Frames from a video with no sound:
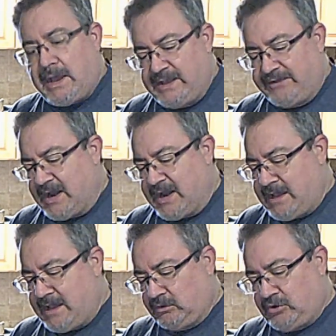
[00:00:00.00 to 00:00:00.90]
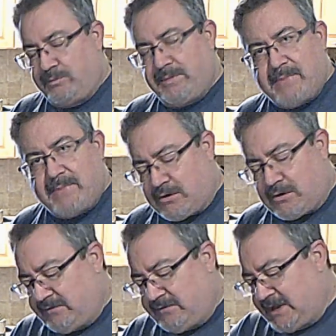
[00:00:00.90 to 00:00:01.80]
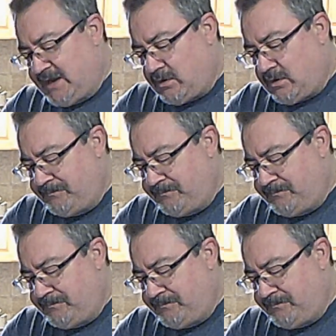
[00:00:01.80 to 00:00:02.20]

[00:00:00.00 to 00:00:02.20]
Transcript: It's going to add a little bit of background flavor,